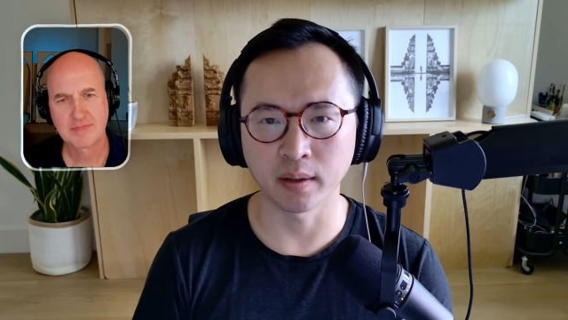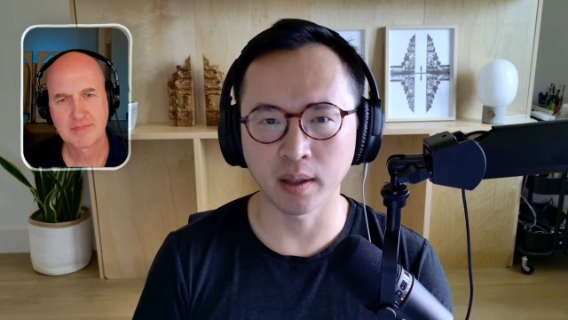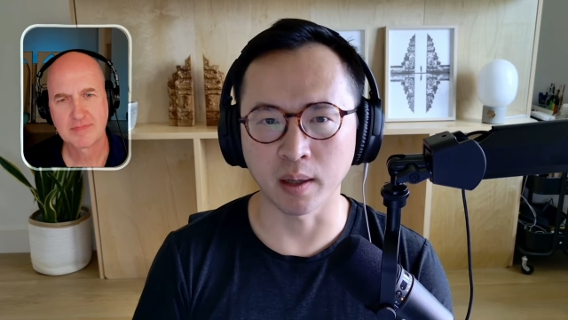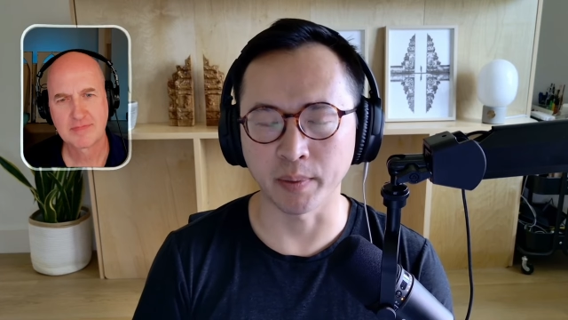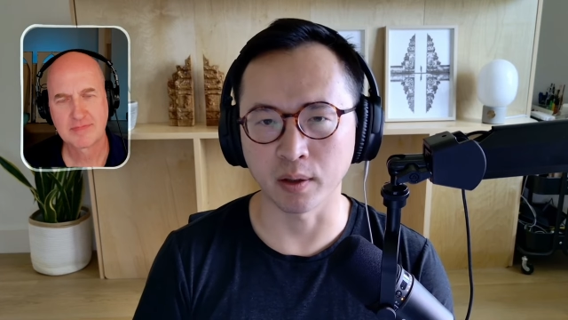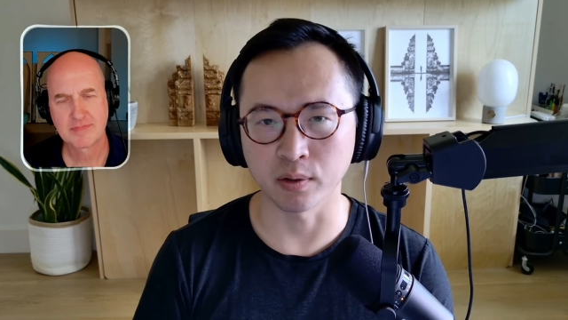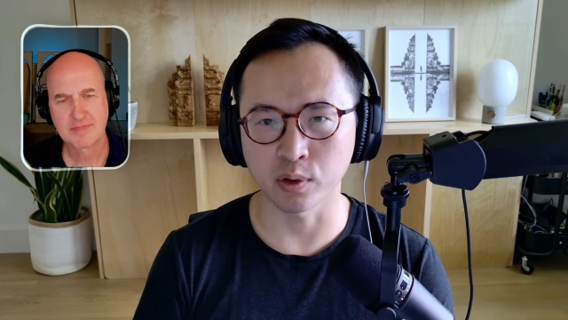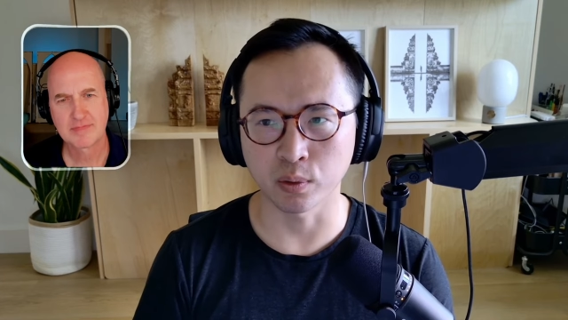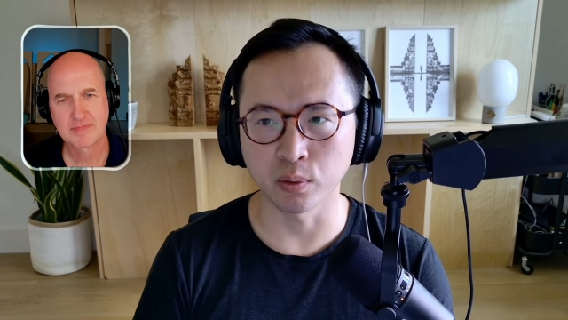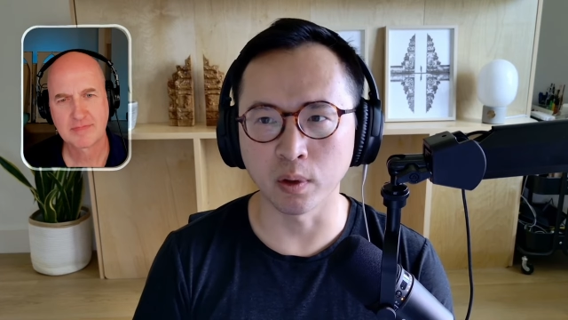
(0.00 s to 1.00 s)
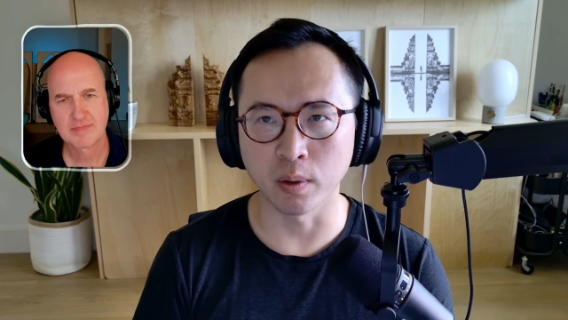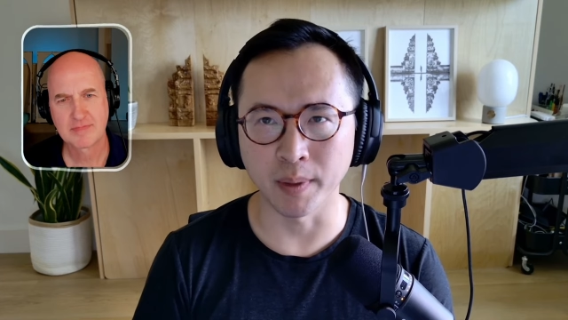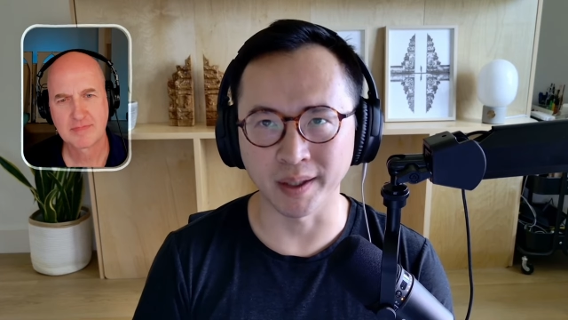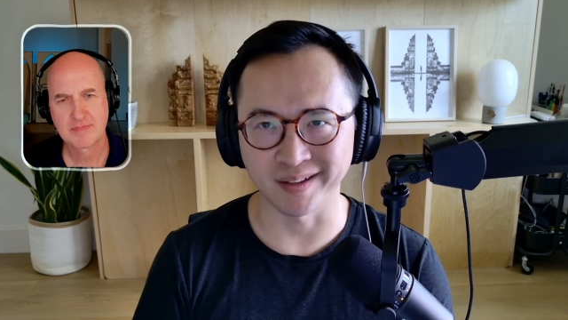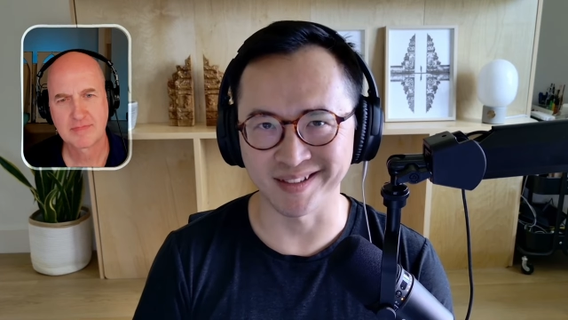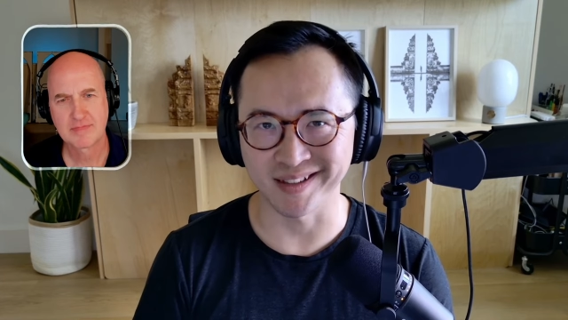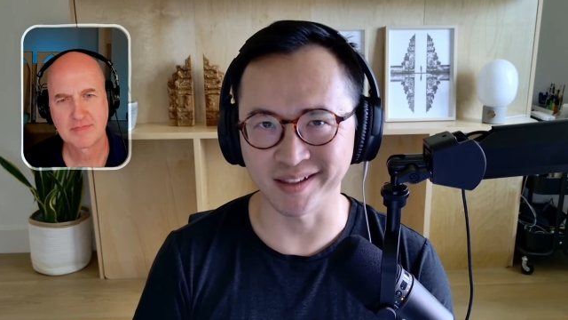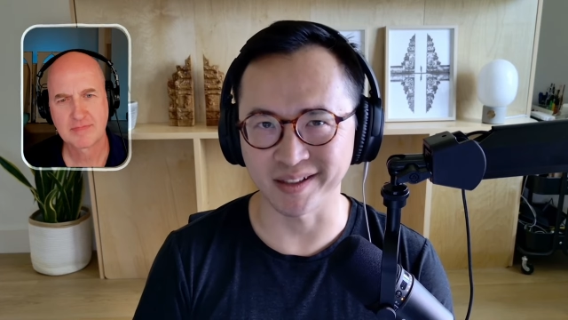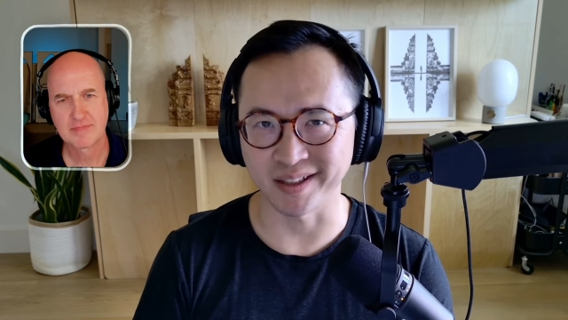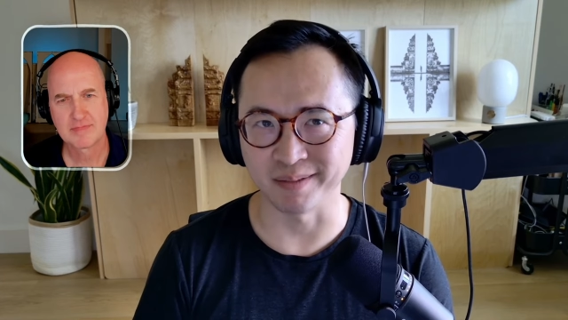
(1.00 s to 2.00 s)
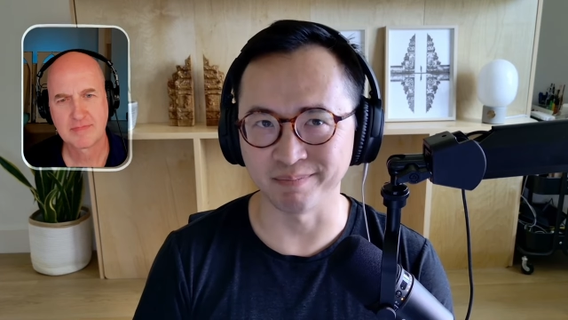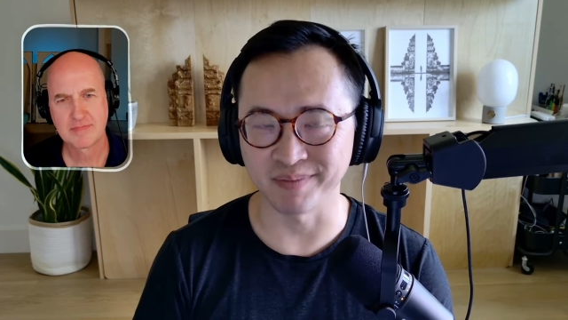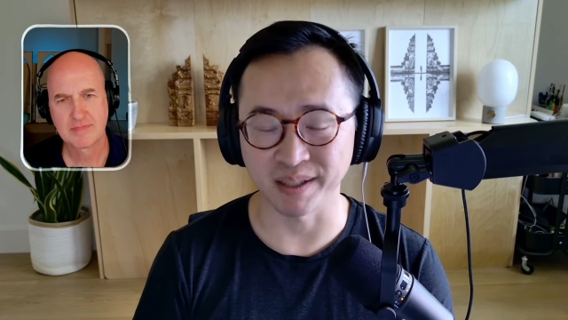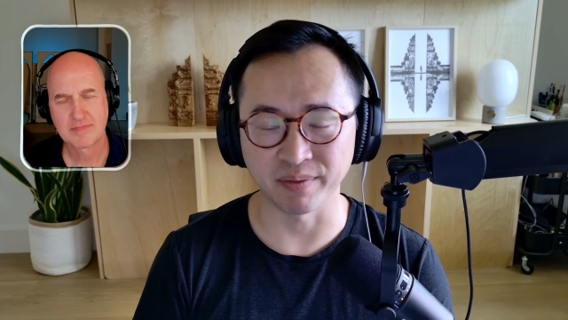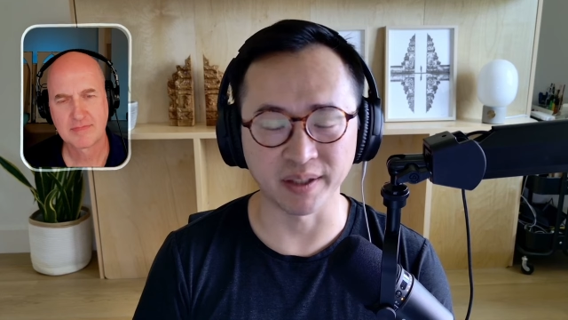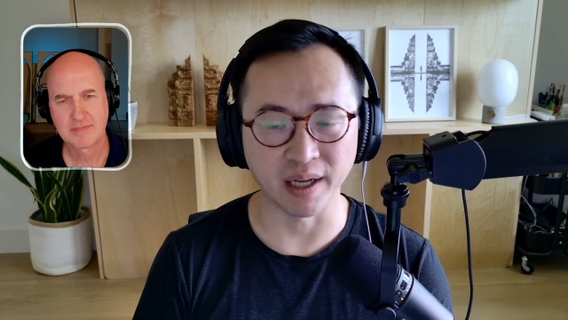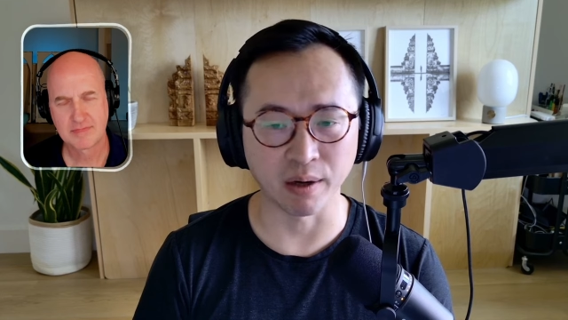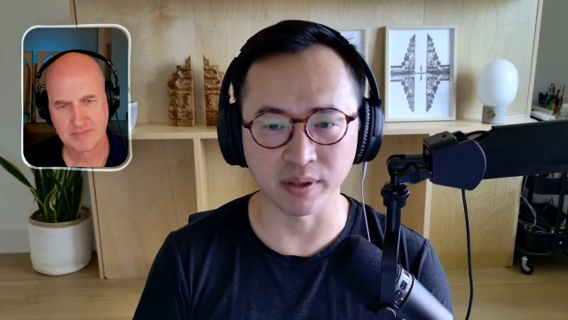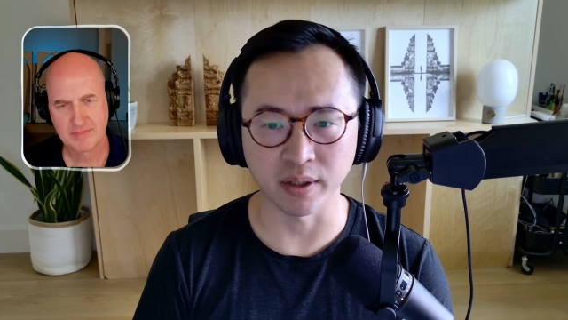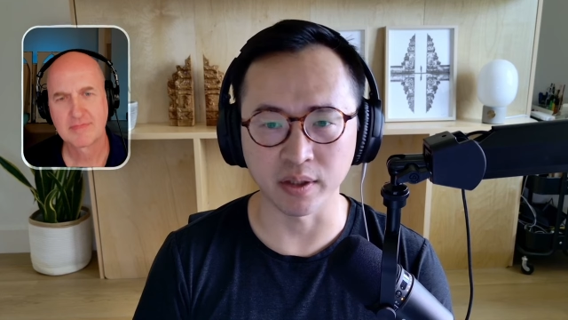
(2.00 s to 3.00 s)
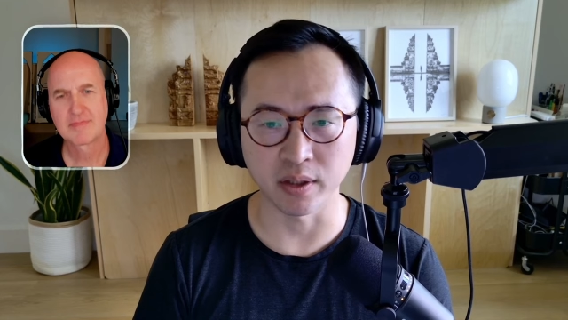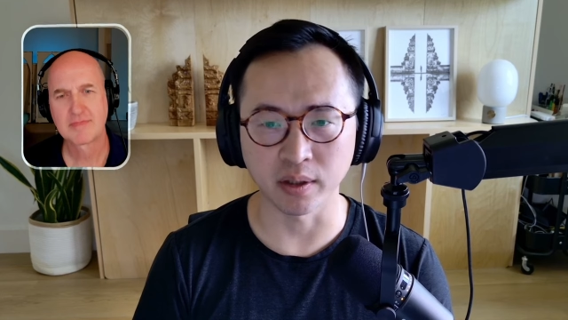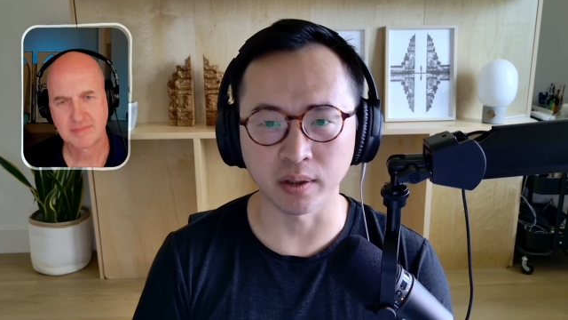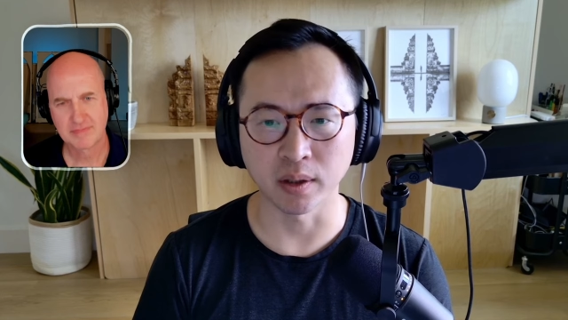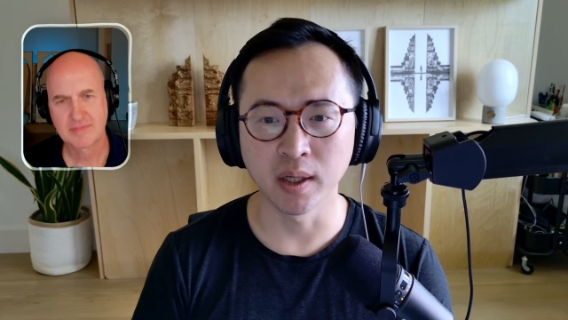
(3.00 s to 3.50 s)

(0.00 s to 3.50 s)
Speaker 1: coming out of school, making sixty, seventy thousand a year,